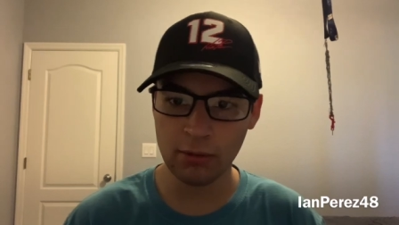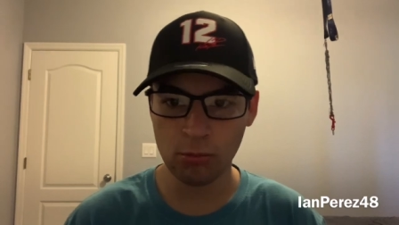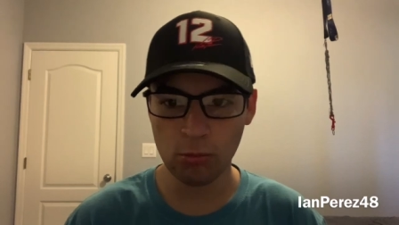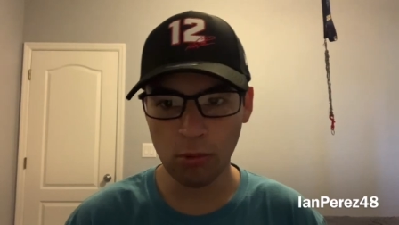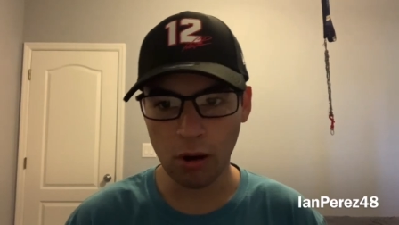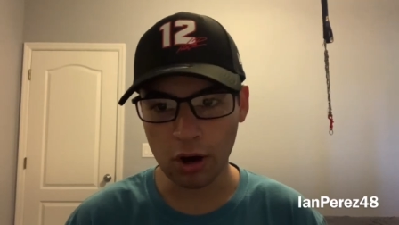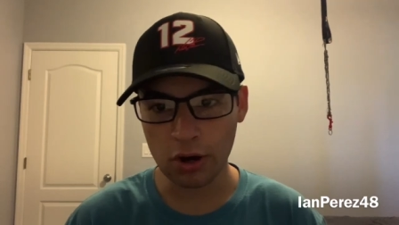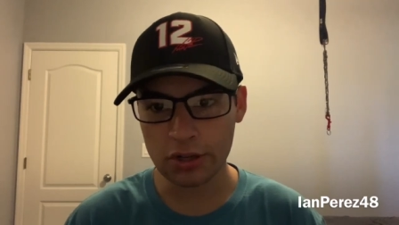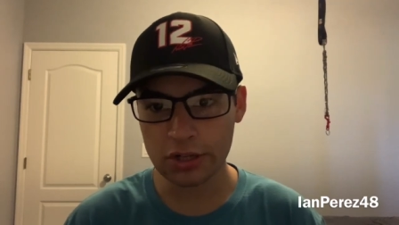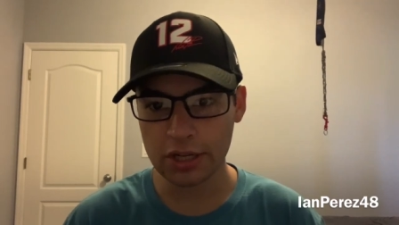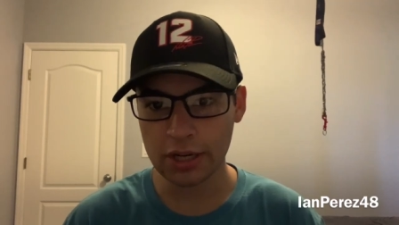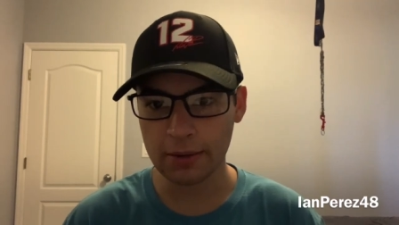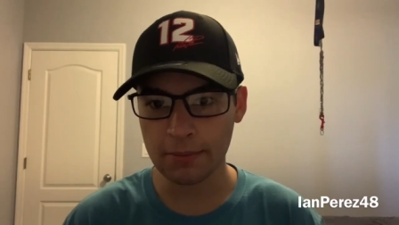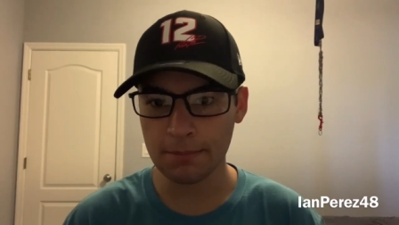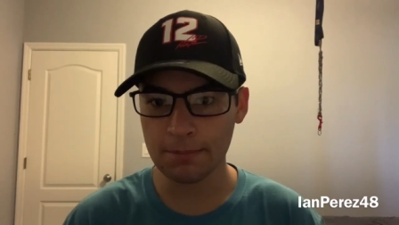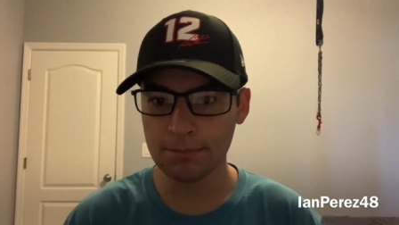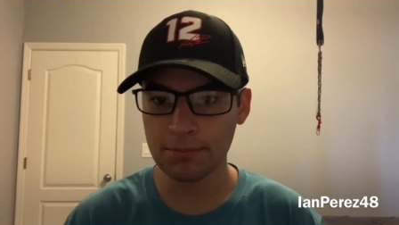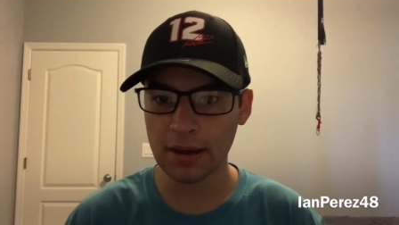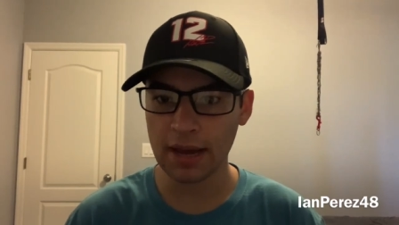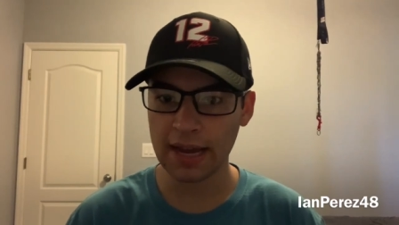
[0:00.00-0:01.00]

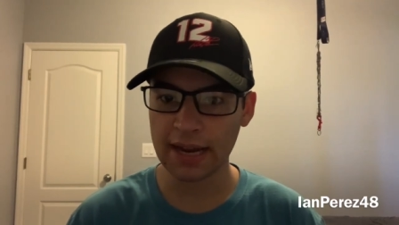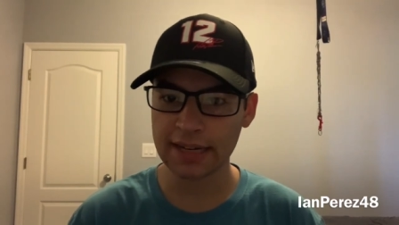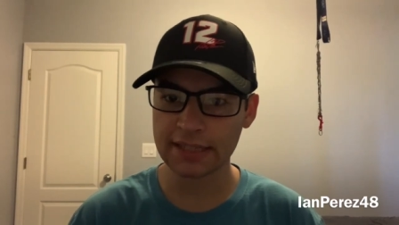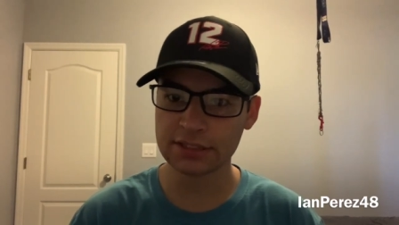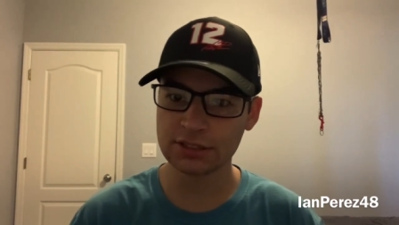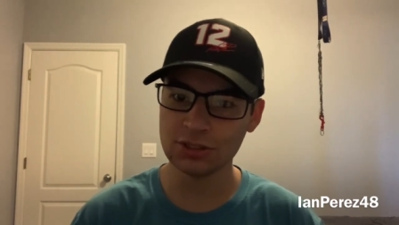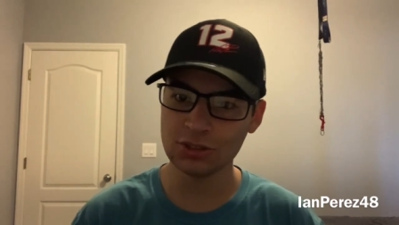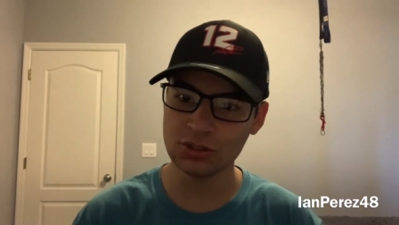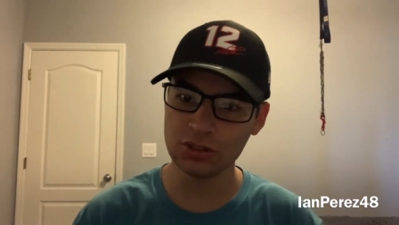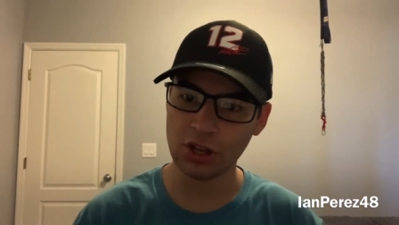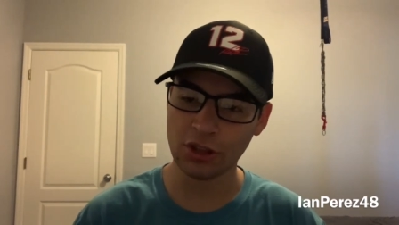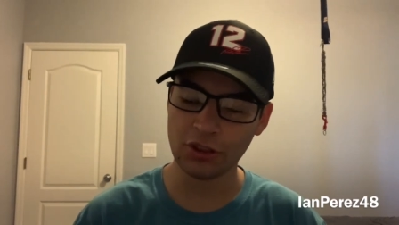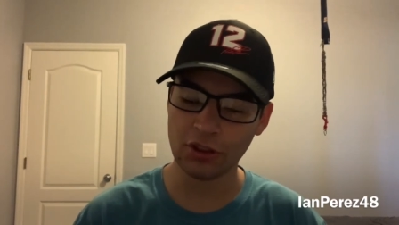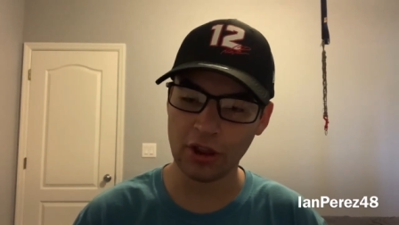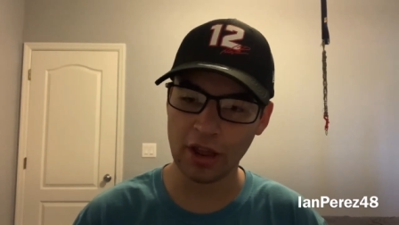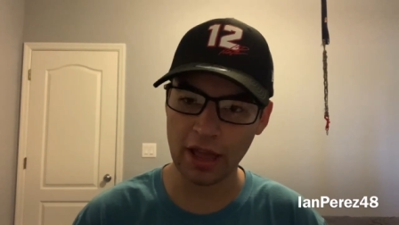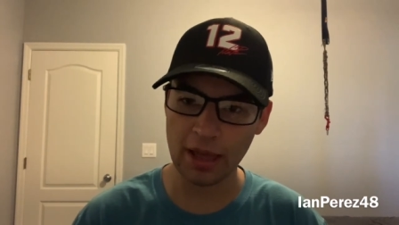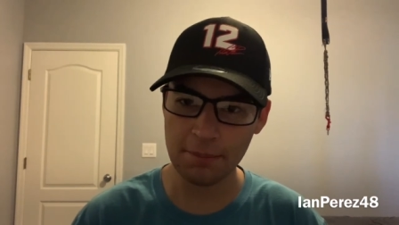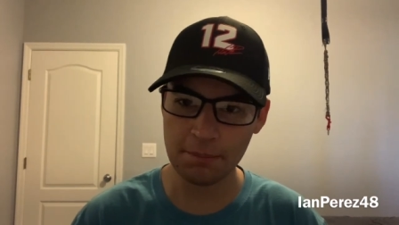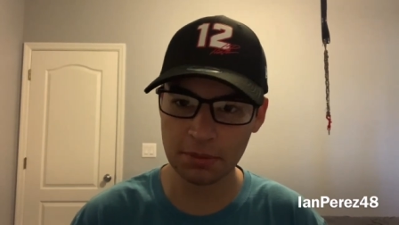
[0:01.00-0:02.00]
Welcome back to
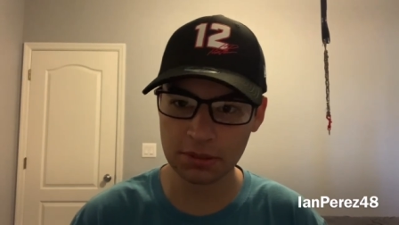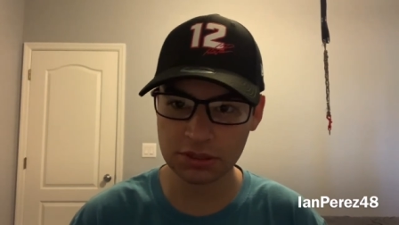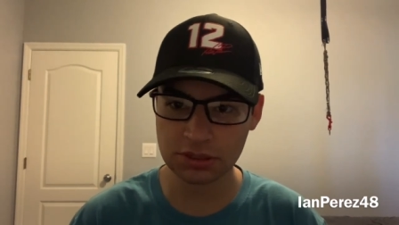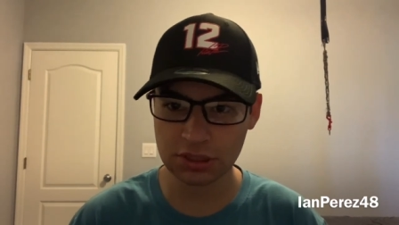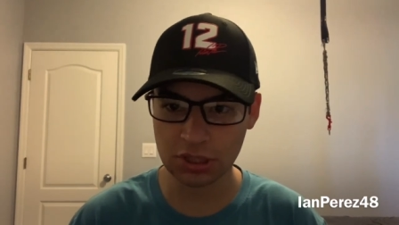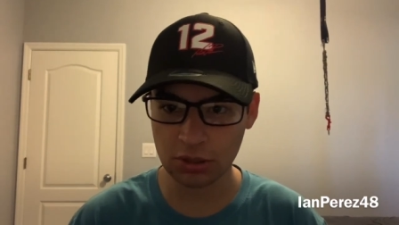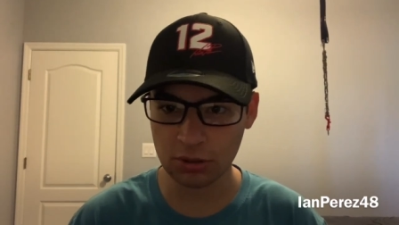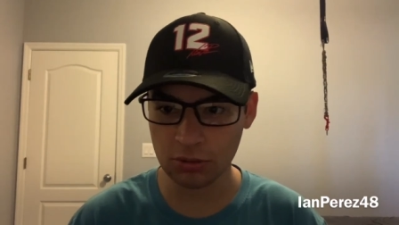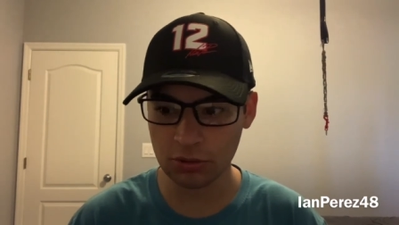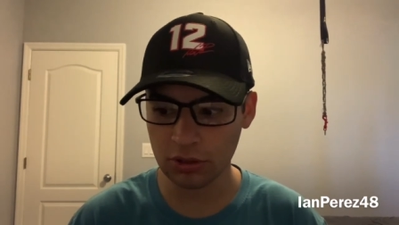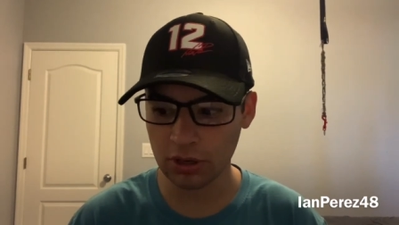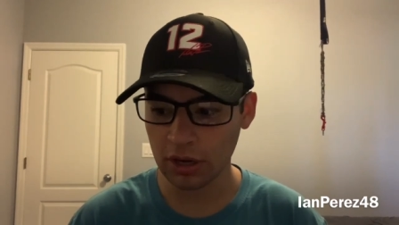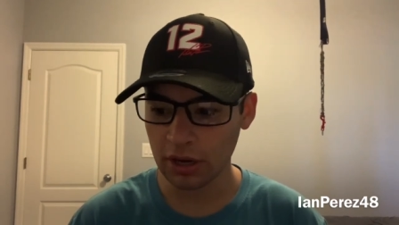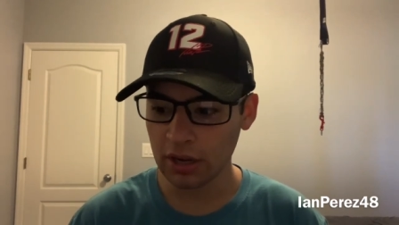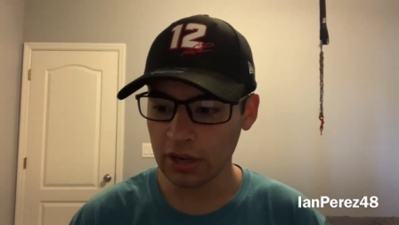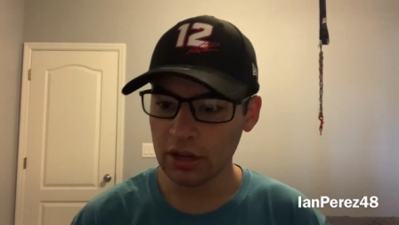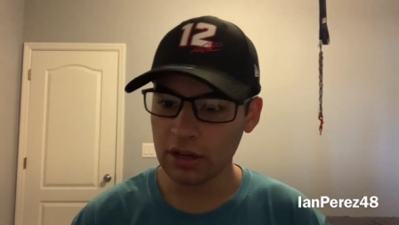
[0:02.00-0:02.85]
another episode